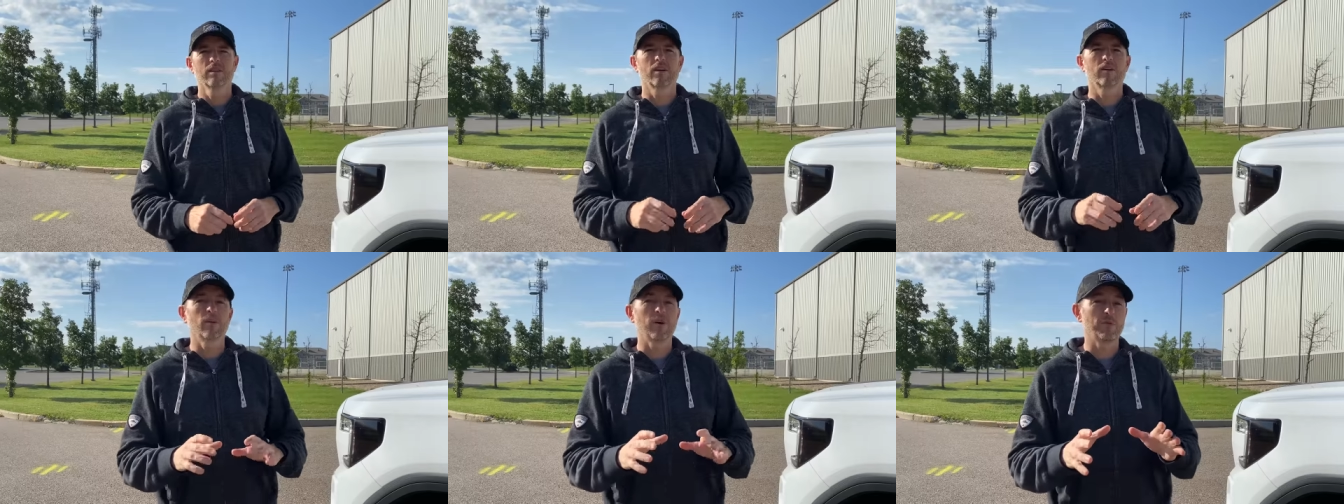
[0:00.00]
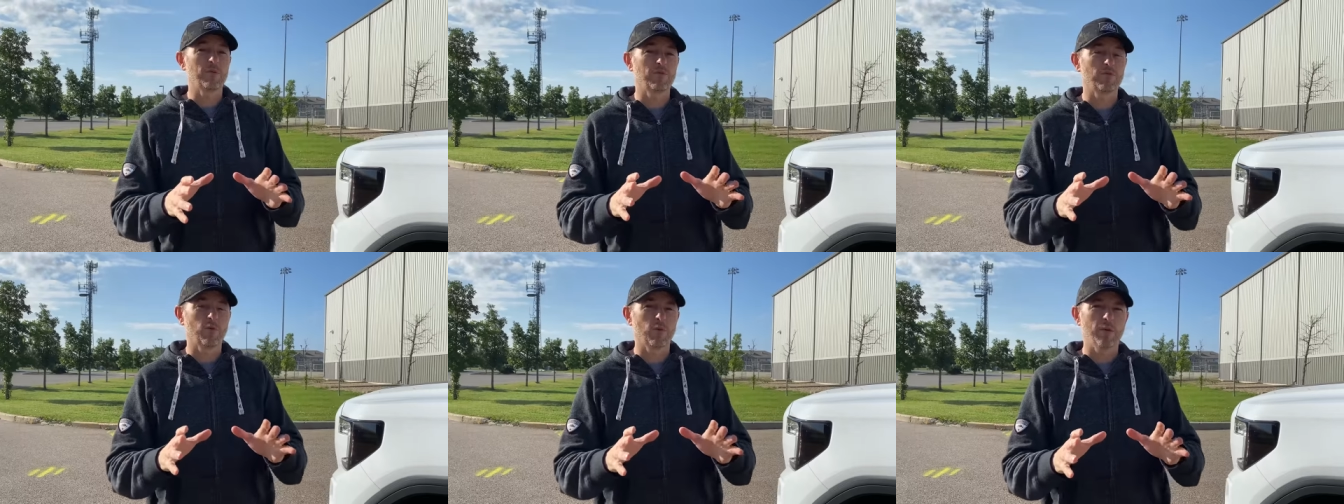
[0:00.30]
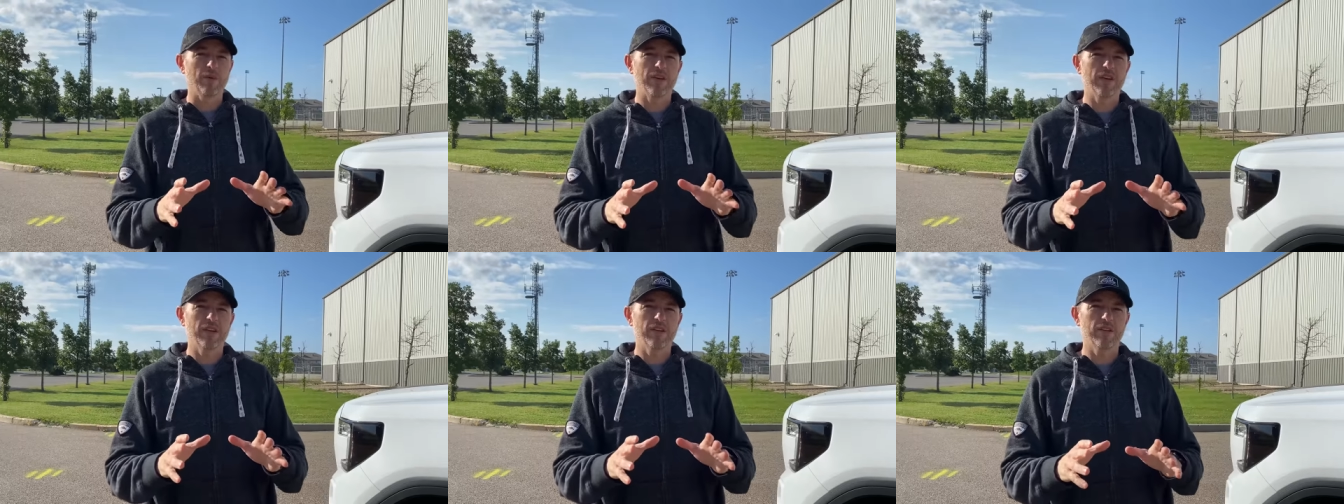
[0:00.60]
All right, before
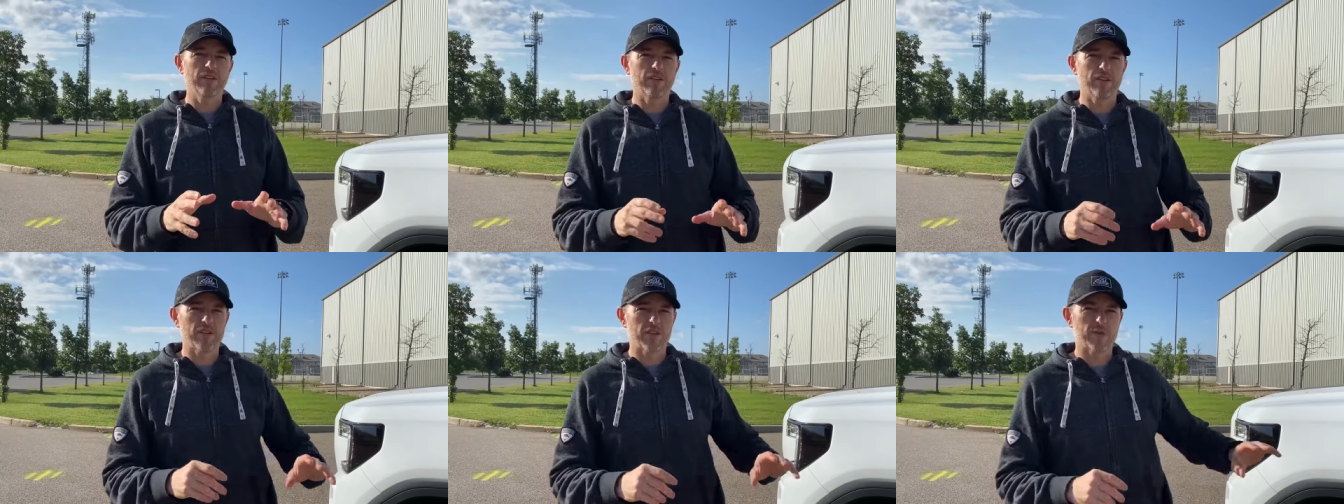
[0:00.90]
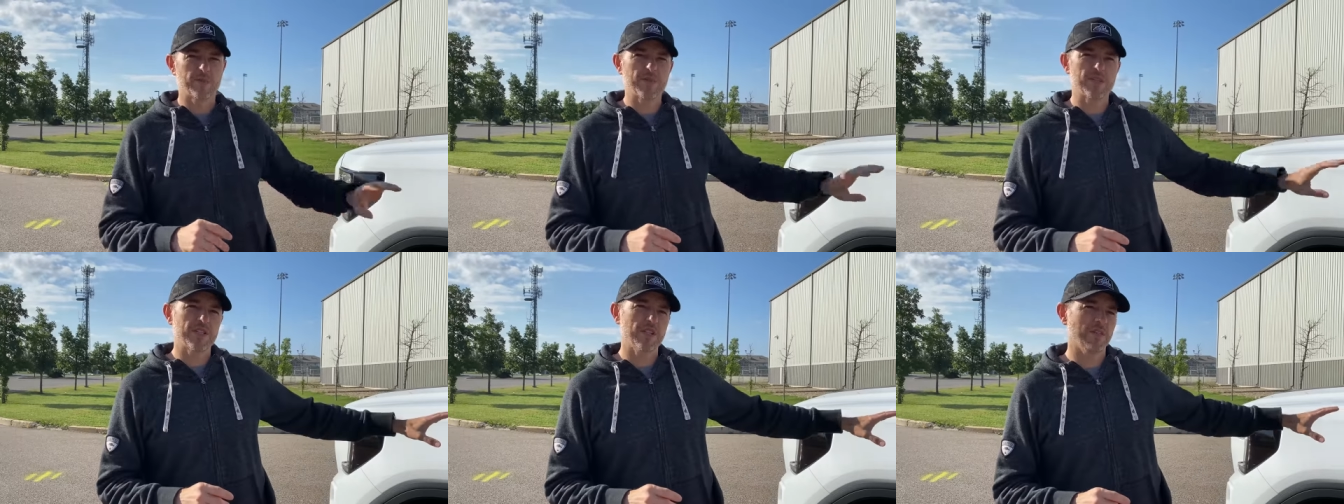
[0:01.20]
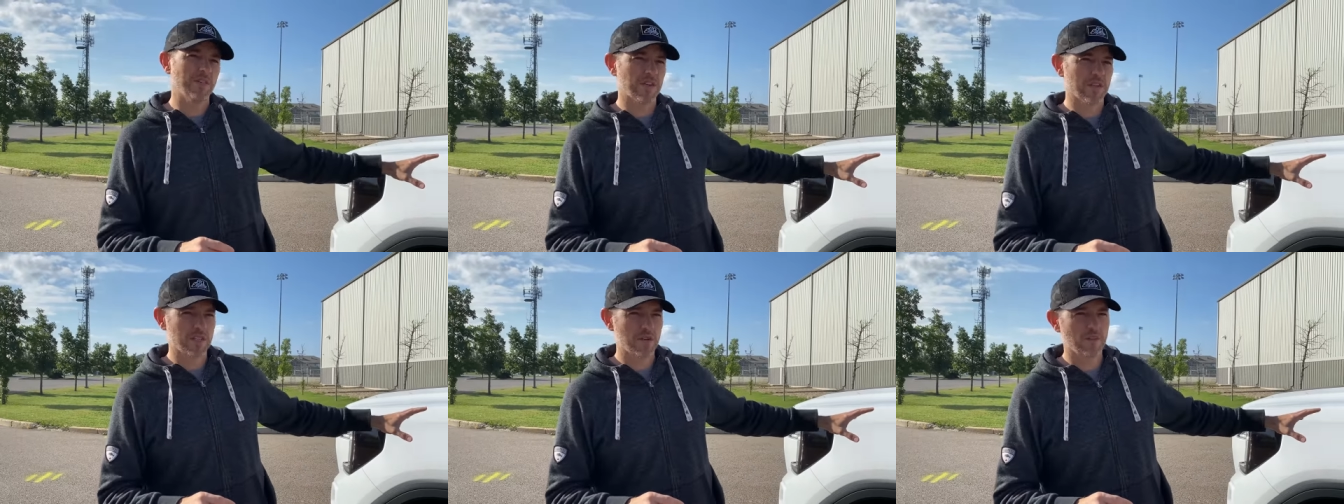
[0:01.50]
we get into the
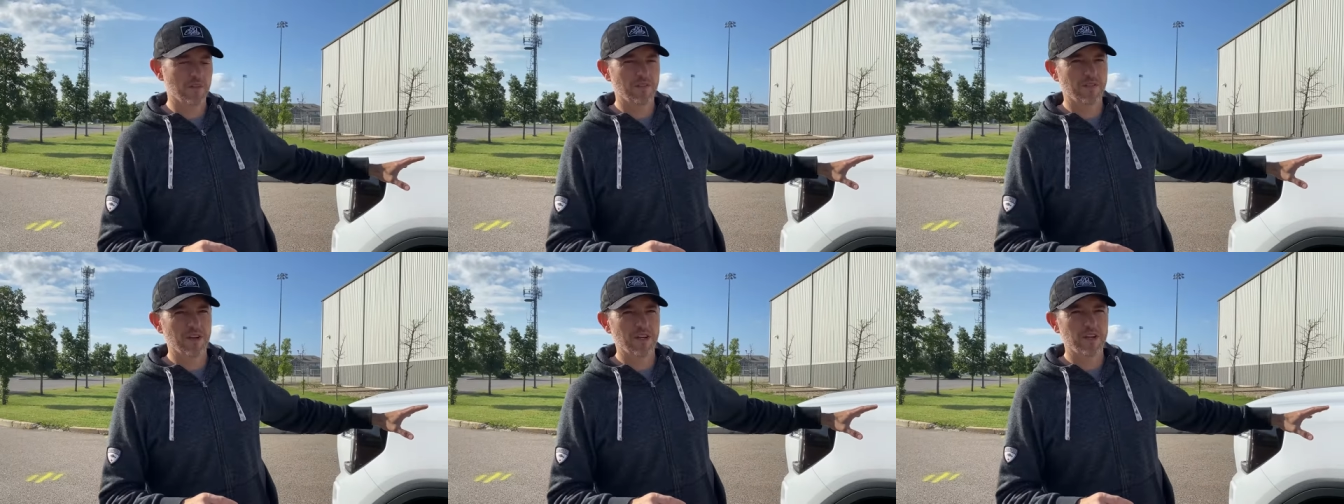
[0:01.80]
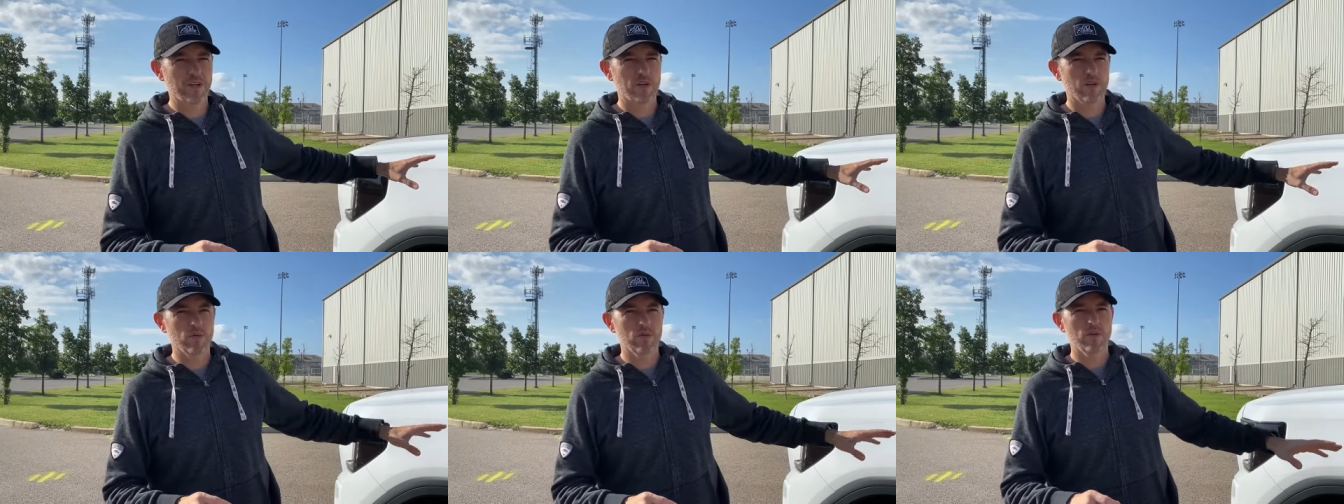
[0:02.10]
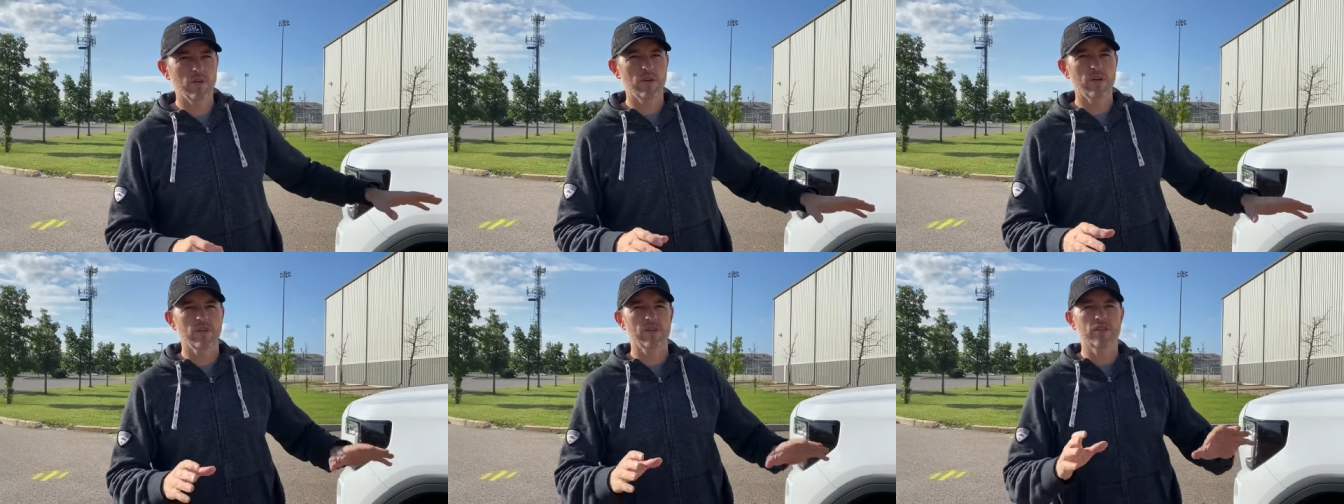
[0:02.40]
specifics of the video,